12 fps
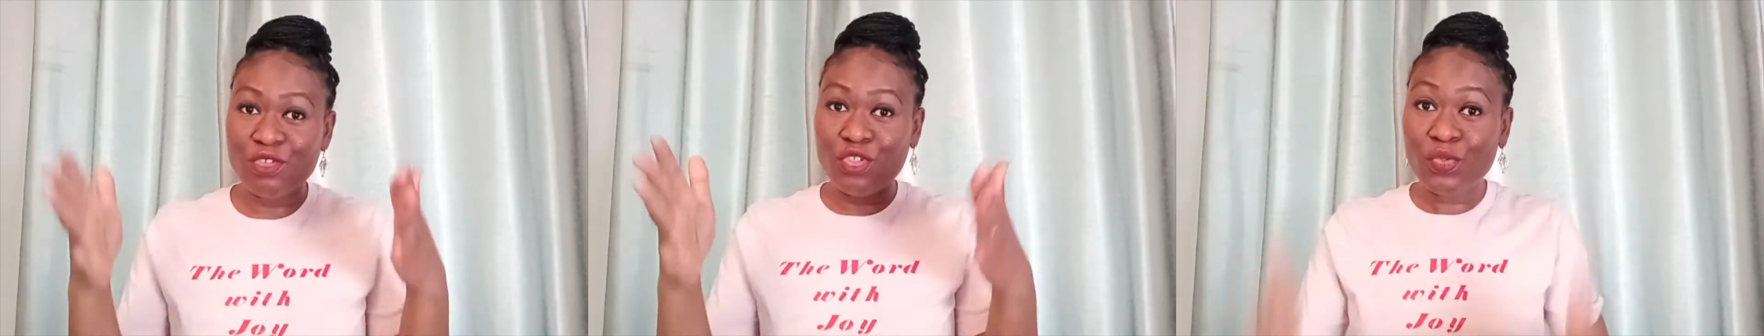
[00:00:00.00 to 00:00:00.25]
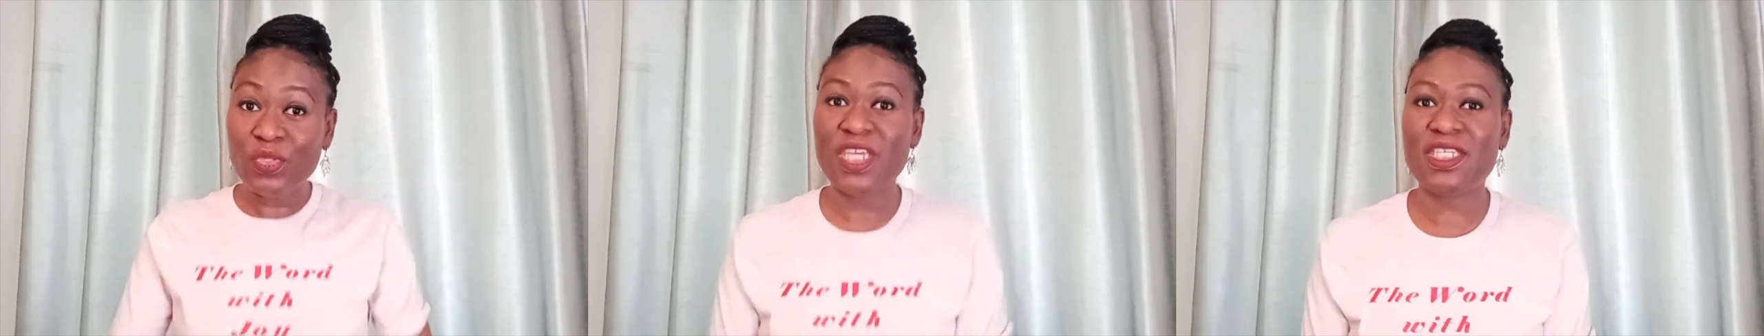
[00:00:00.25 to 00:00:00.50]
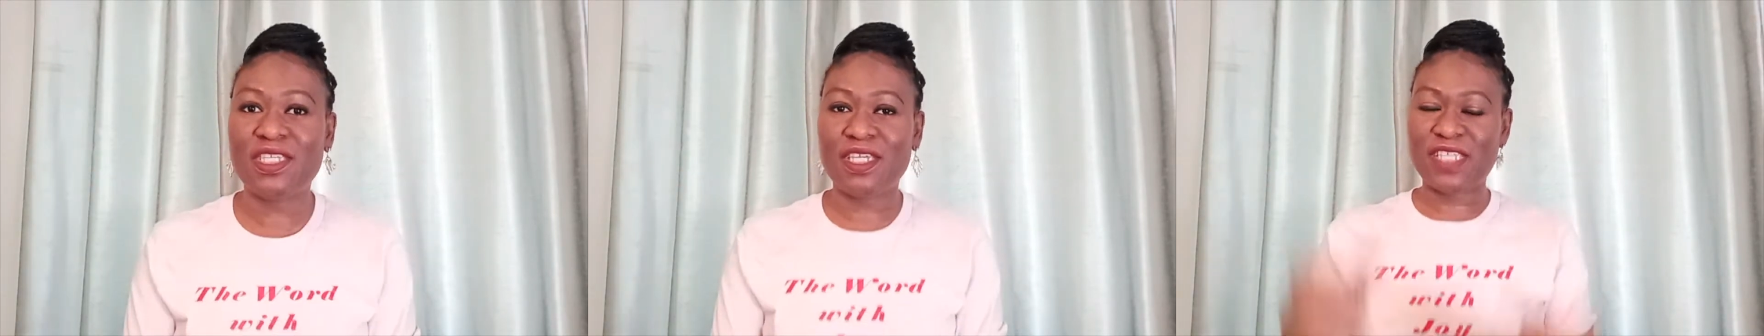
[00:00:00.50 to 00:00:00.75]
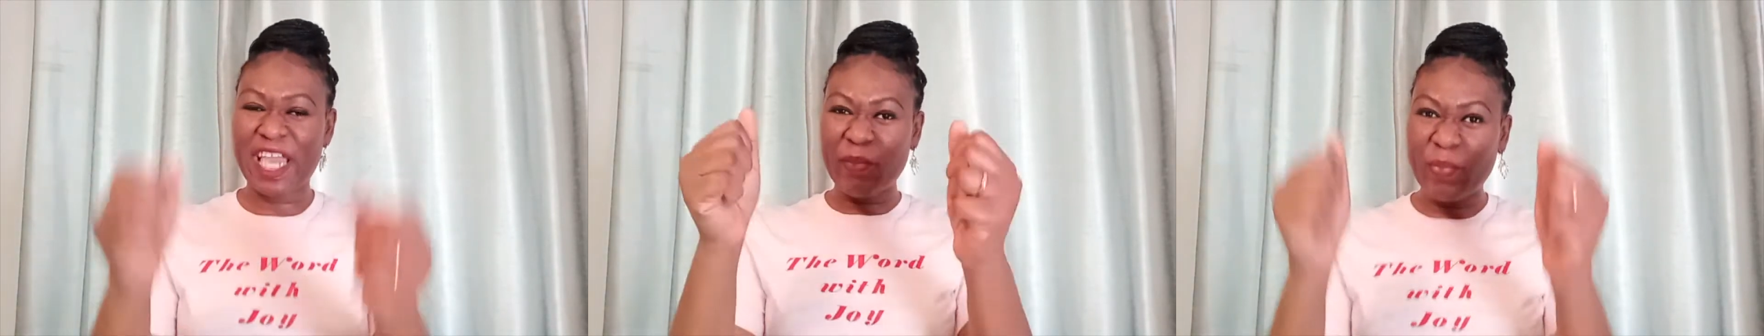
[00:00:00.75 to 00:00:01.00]
to do these
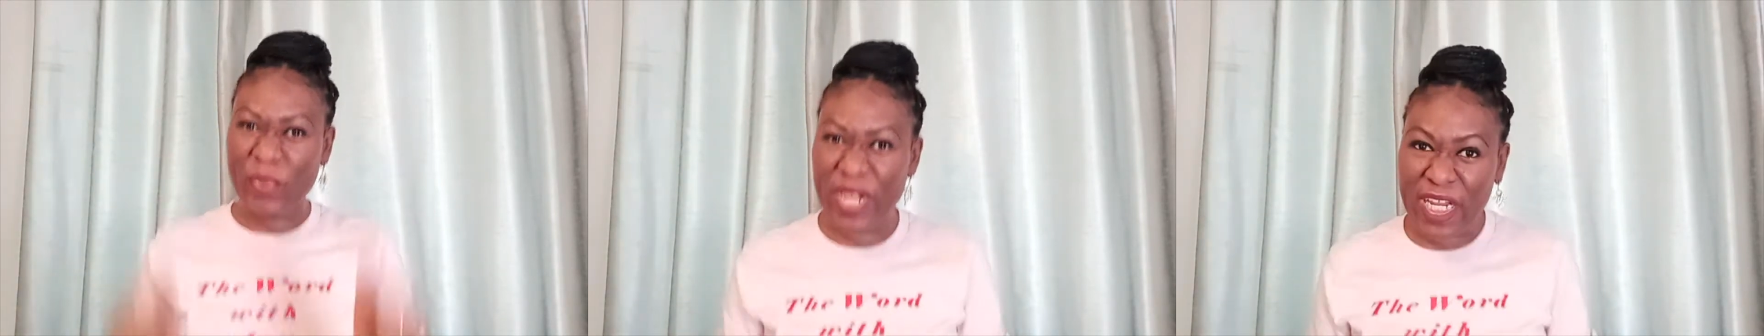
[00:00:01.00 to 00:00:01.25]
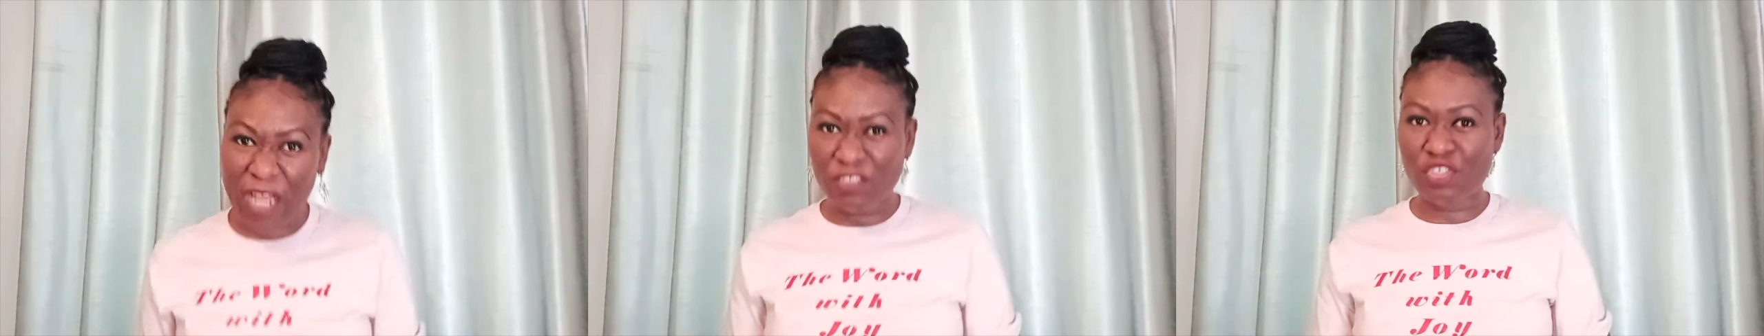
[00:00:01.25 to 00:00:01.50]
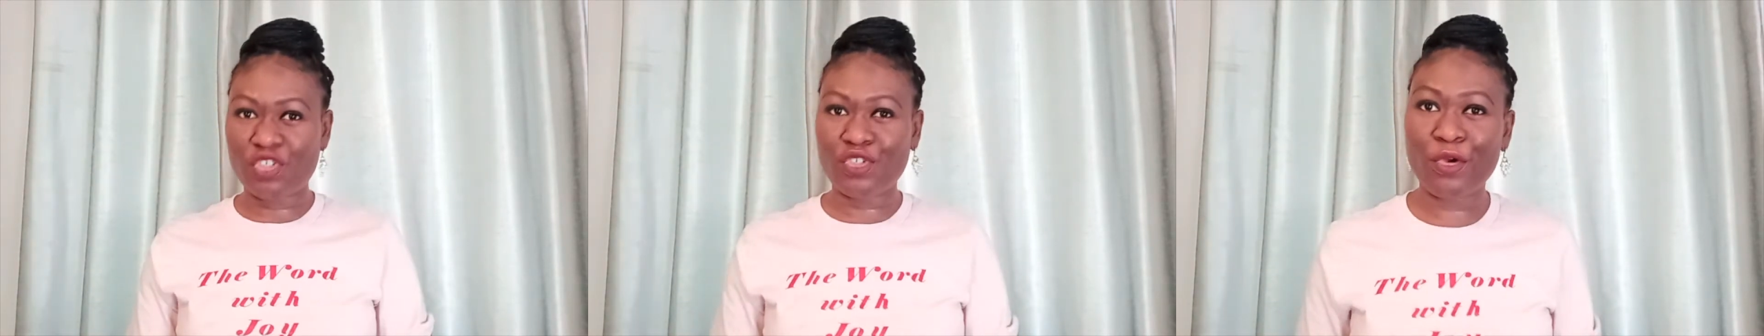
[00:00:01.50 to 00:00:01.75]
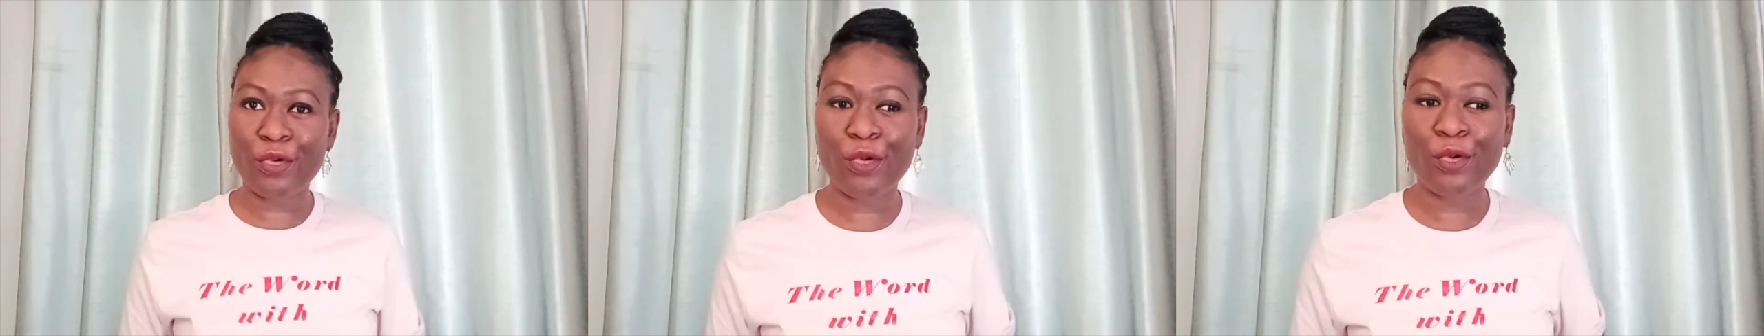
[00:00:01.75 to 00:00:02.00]
things, like bring down the
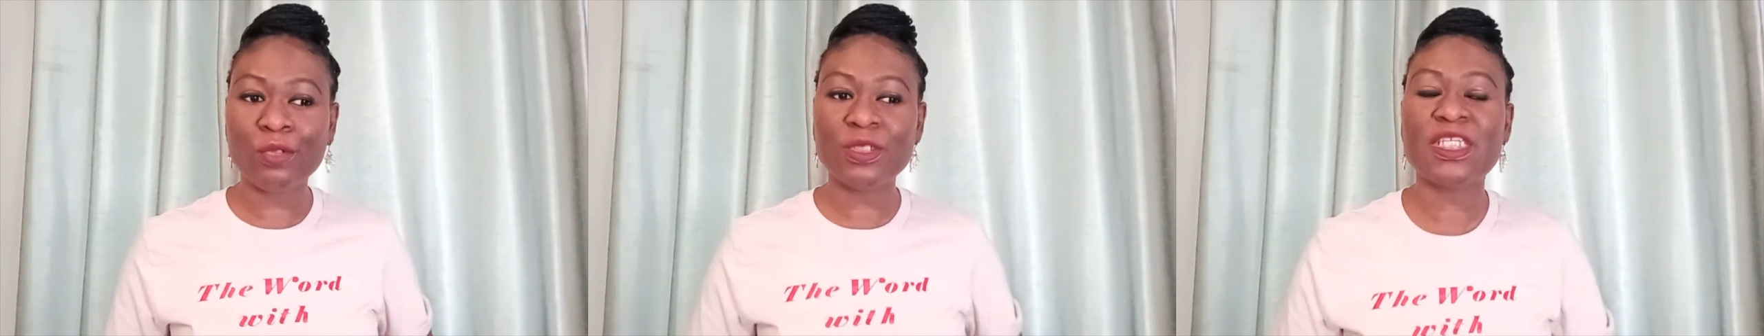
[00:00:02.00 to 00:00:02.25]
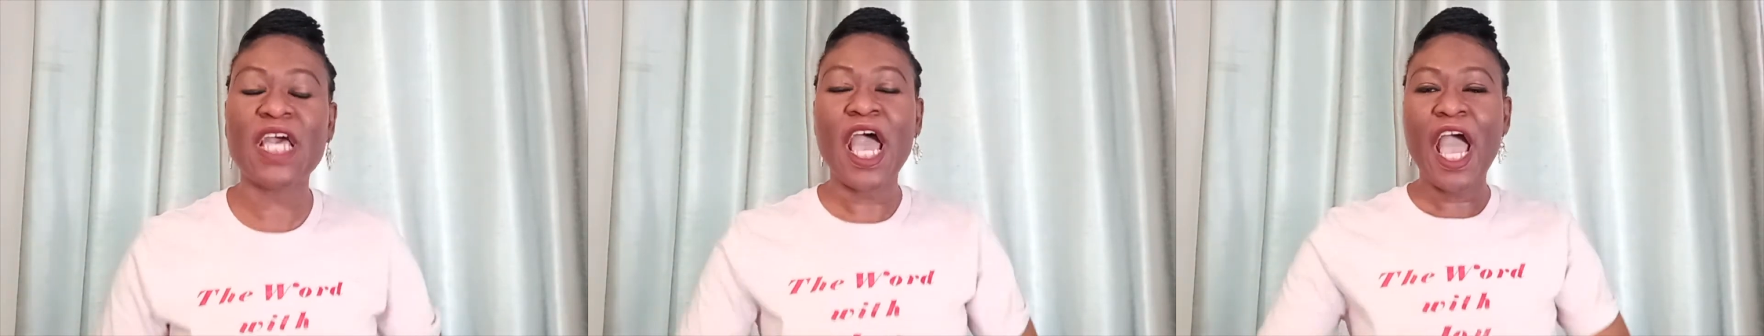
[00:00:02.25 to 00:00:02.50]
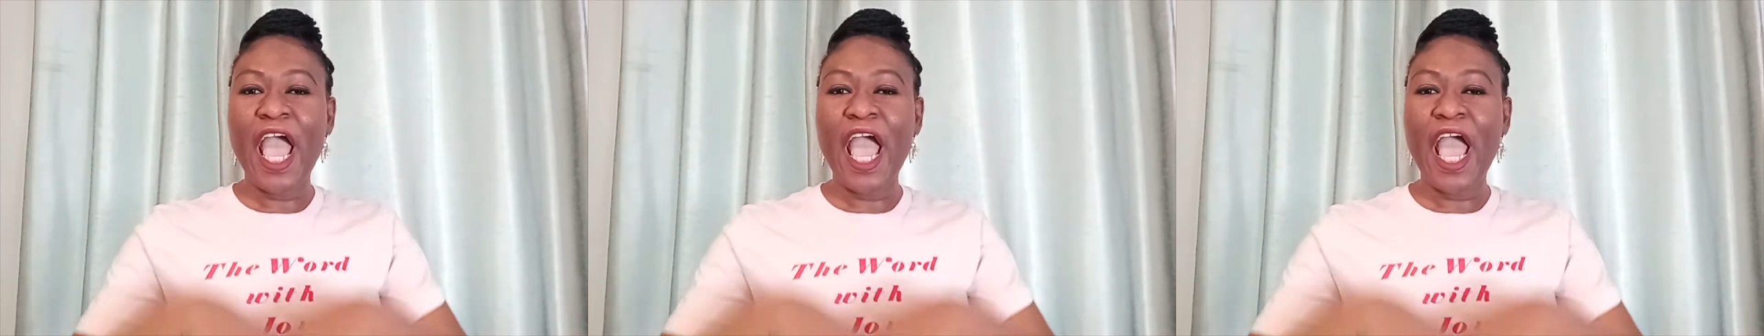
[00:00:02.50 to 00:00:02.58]
strongholds